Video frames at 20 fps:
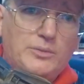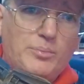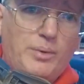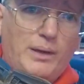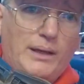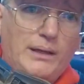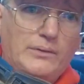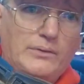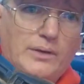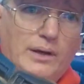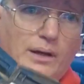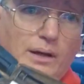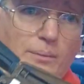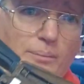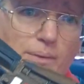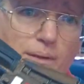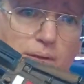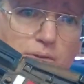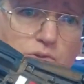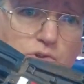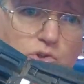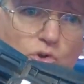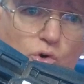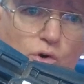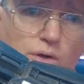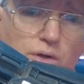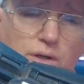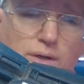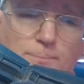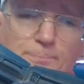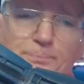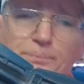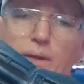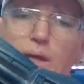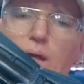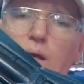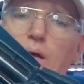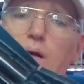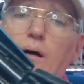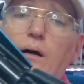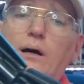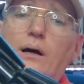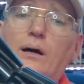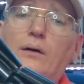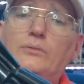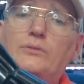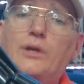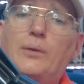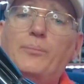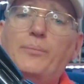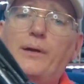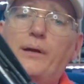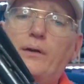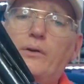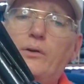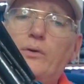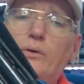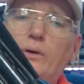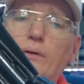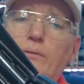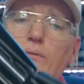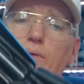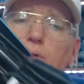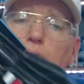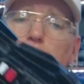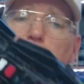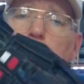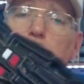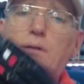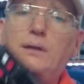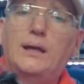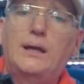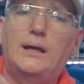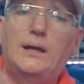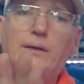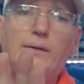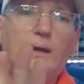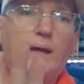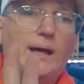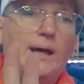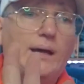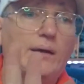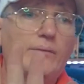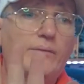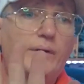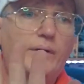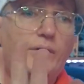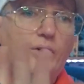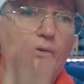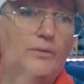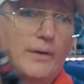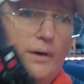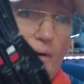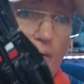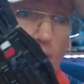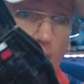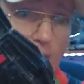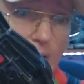place up in Georgia. I was up there doing a visit, and they had a vendor there that